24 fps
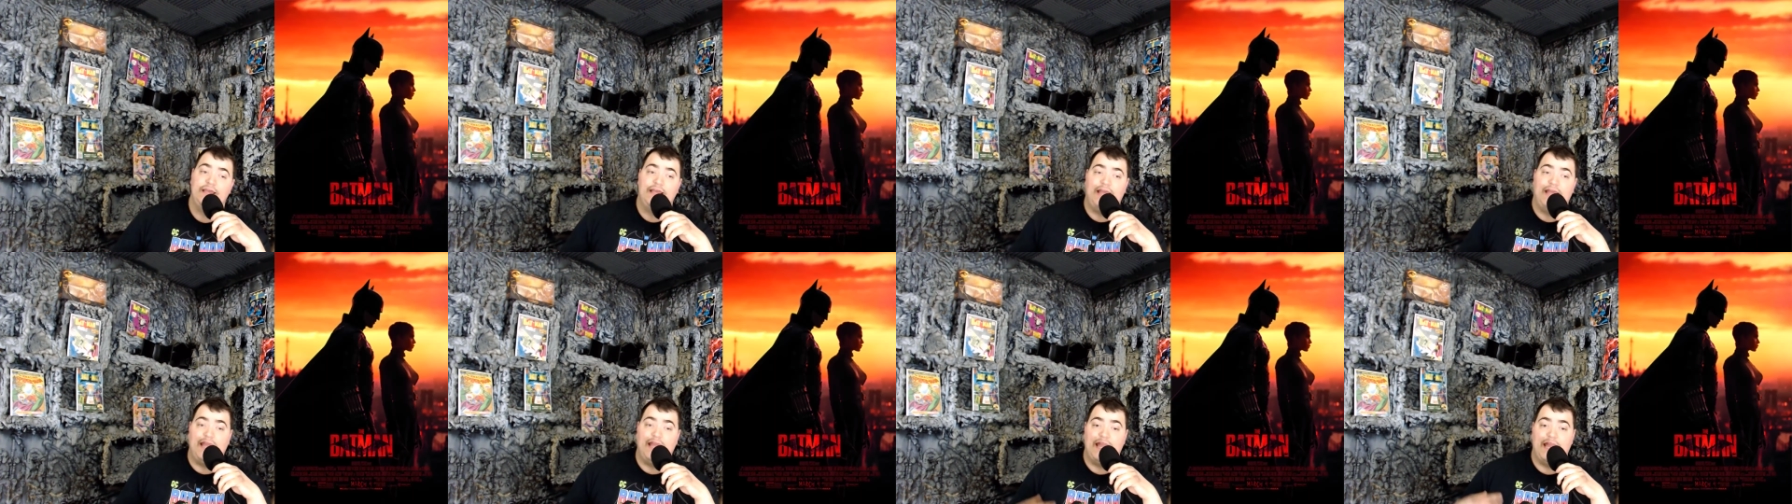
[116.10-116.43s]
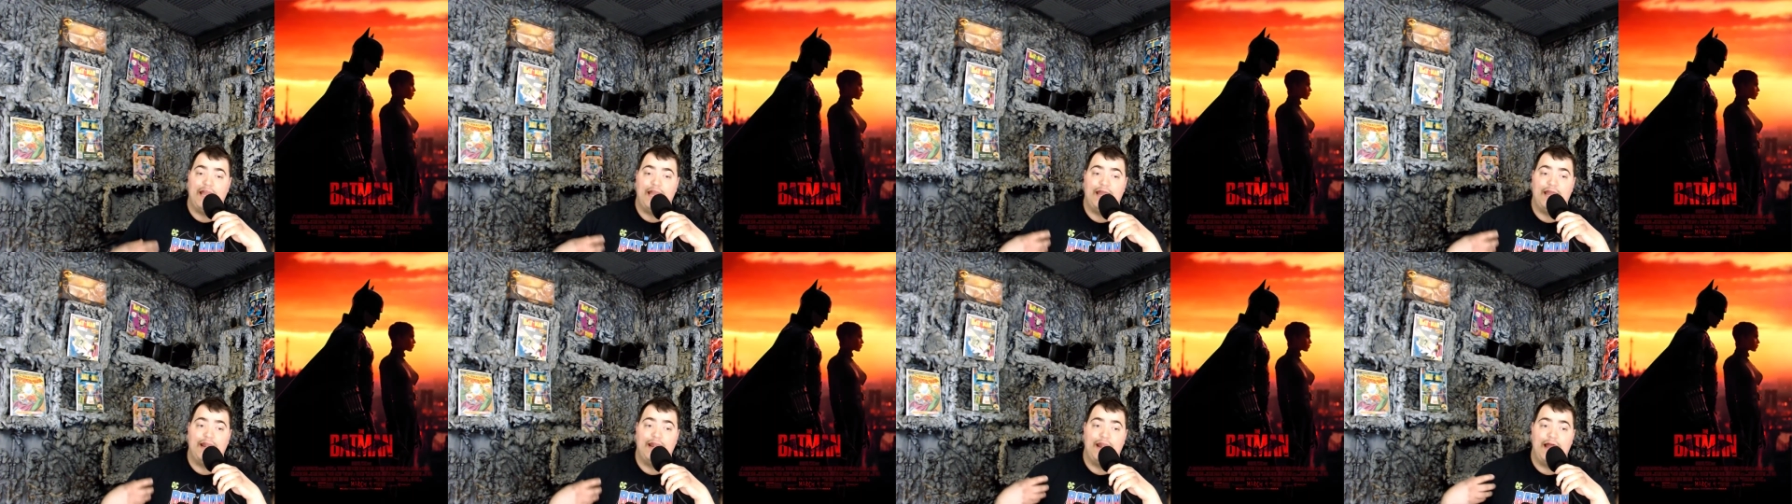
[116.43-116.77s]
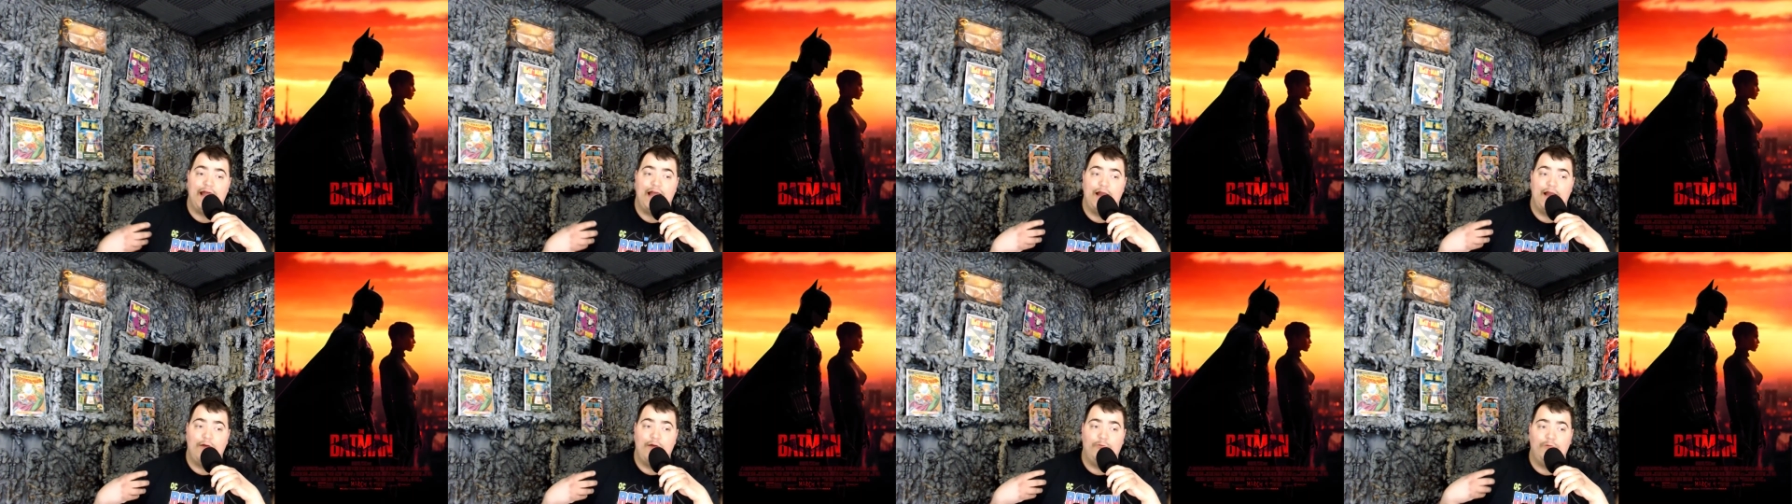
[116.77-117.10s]
And
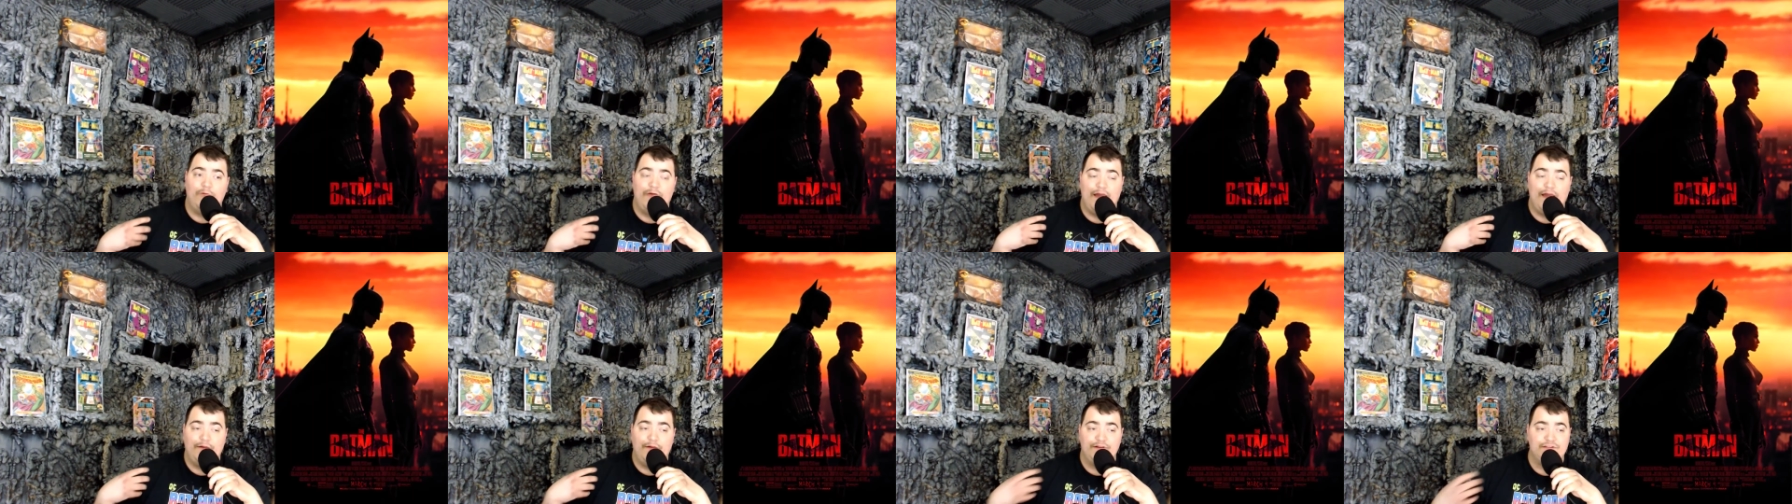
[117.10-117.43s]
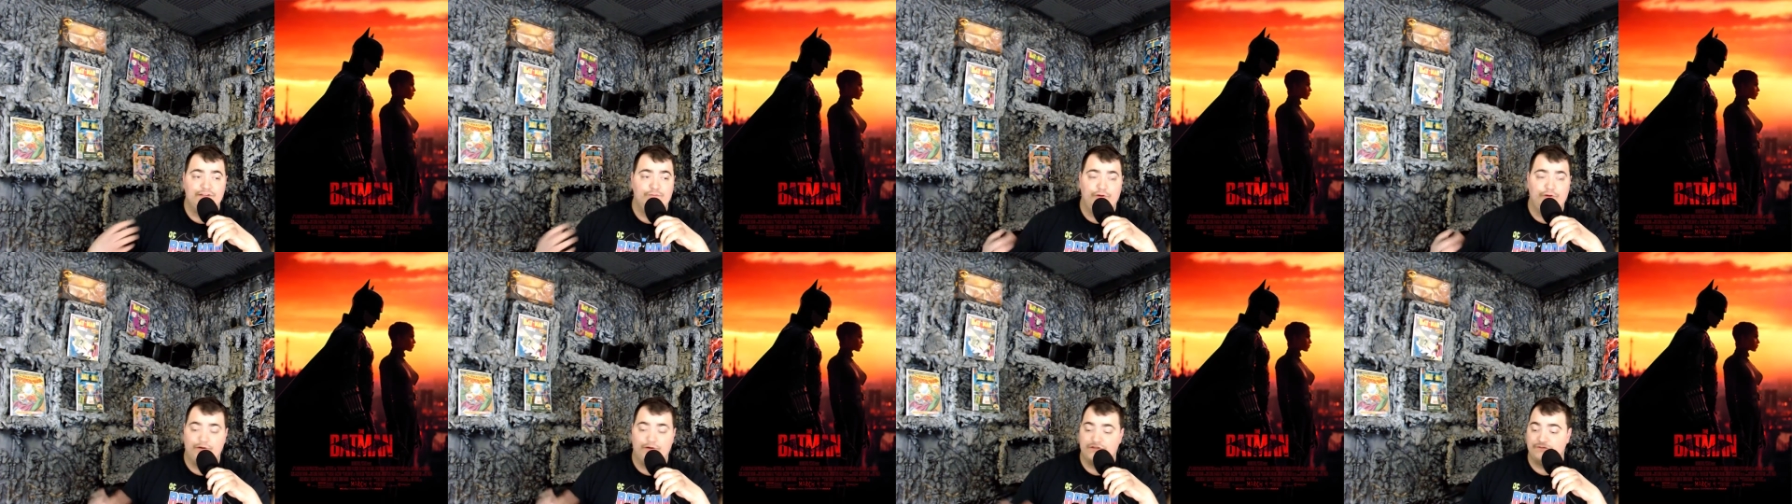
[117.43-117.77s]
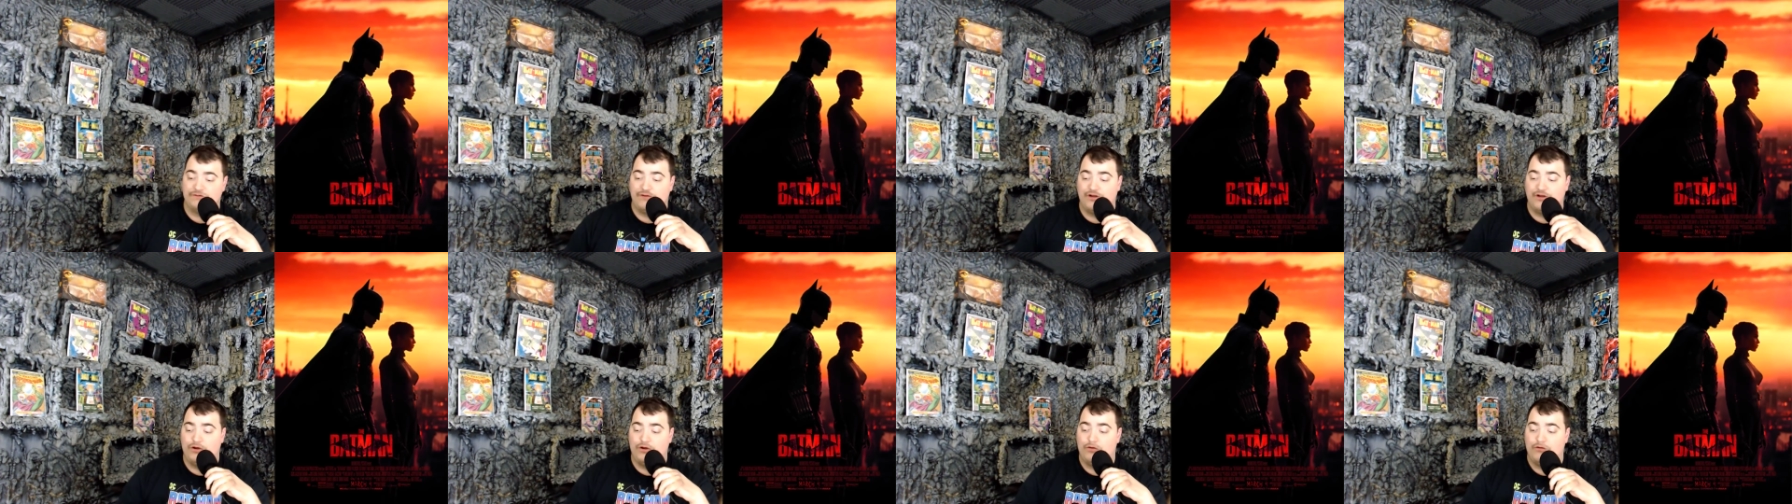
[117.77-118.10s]
without any spoilers, I'm
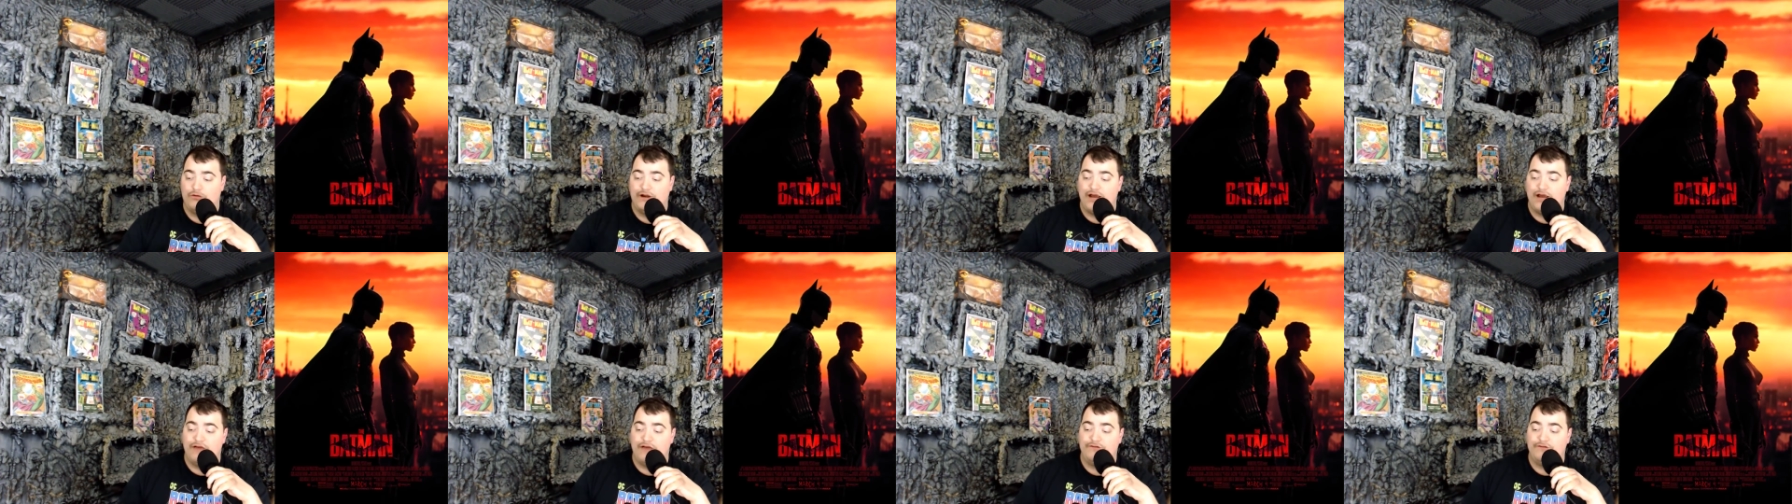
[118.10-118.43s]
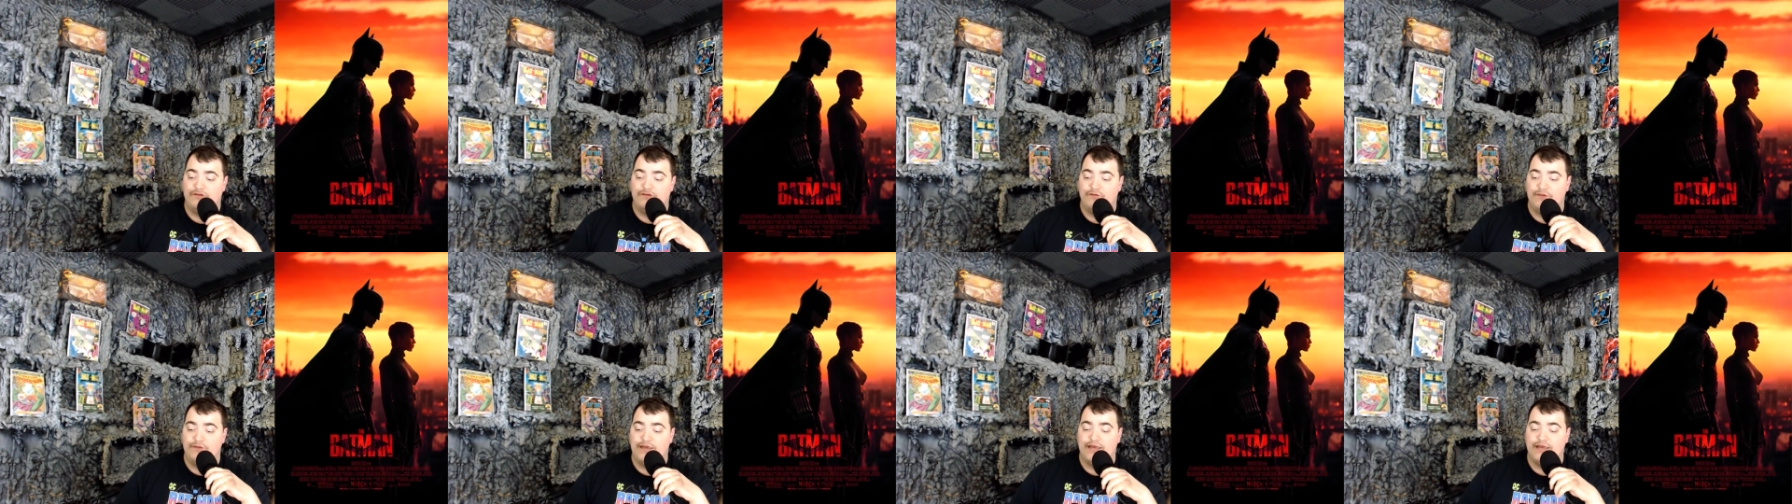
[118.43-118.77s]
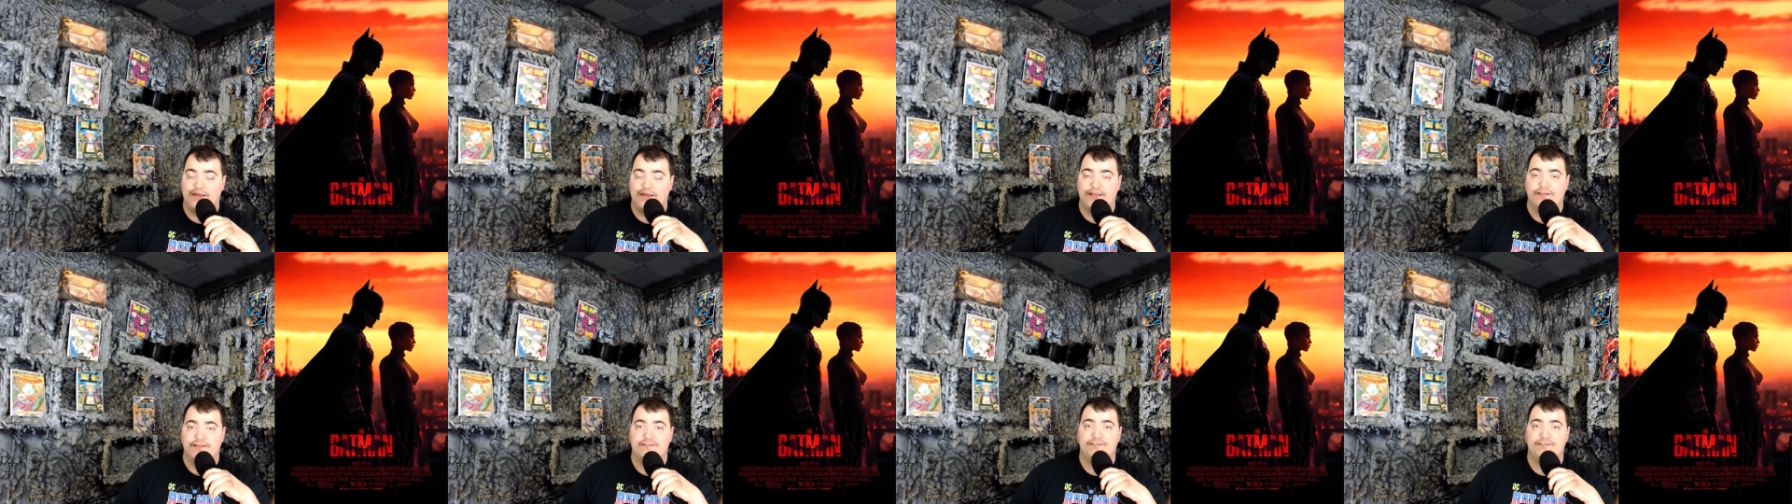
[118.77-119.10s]
going to go right off in the
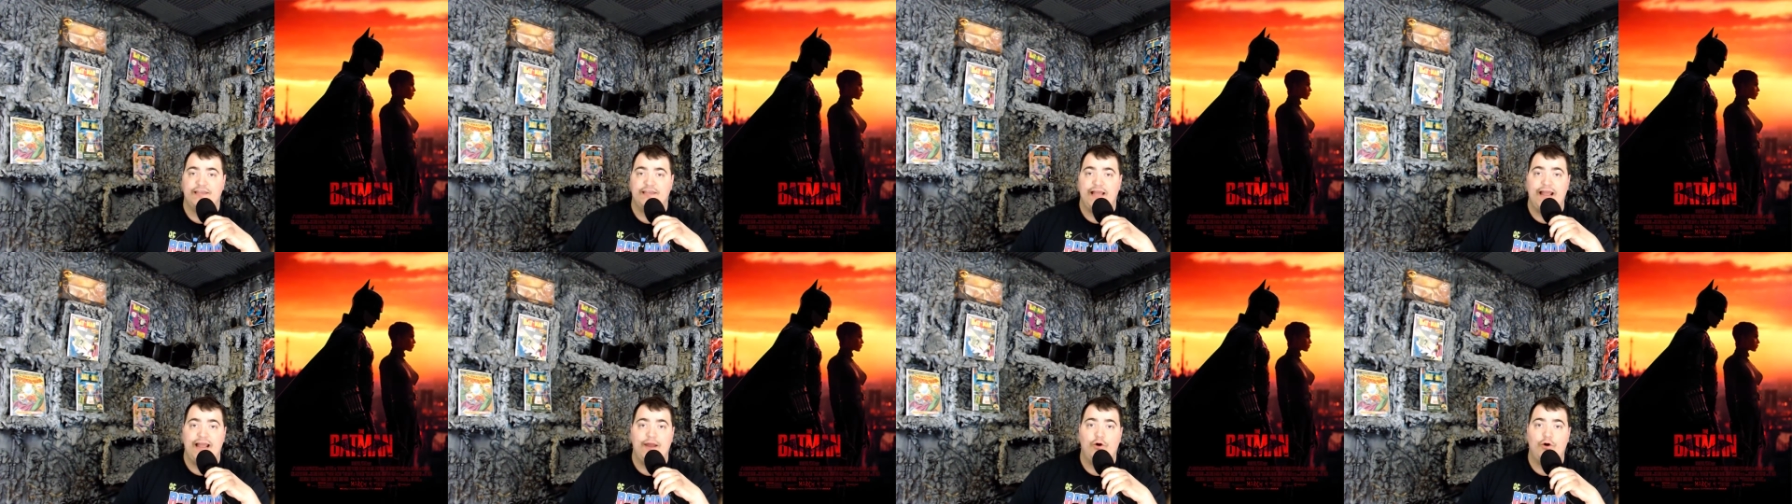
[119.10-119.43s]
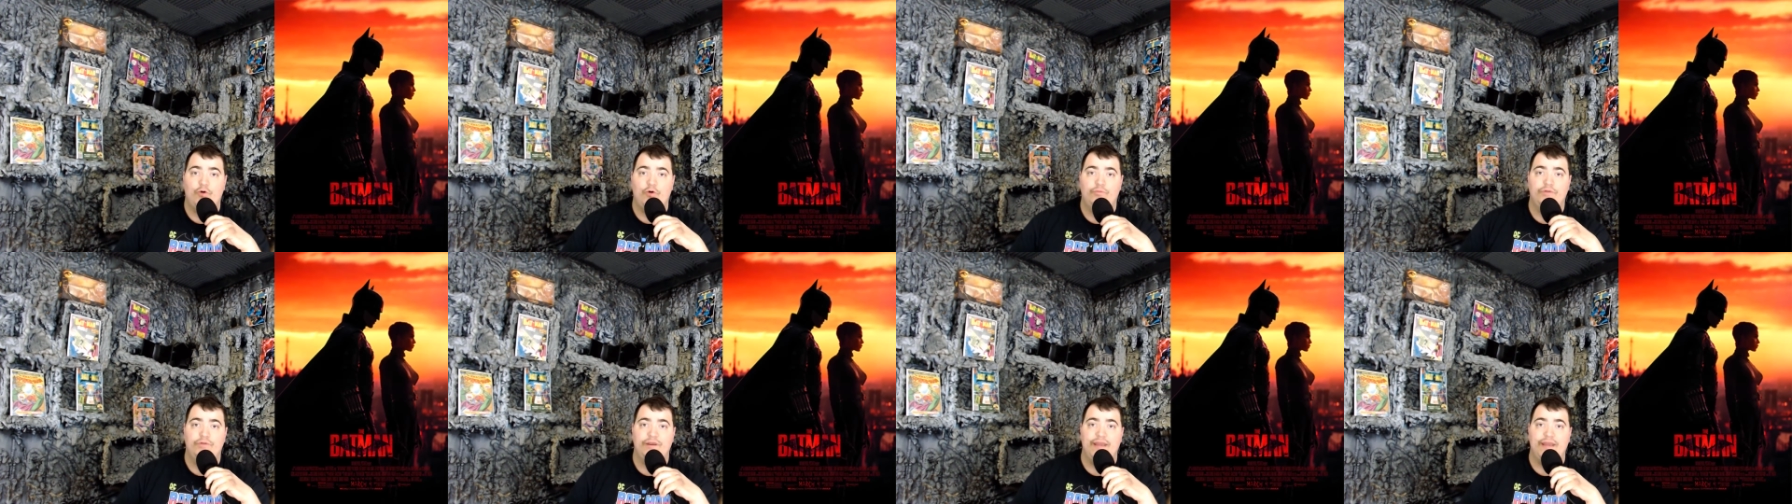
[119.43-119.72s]
beginning and say I hope the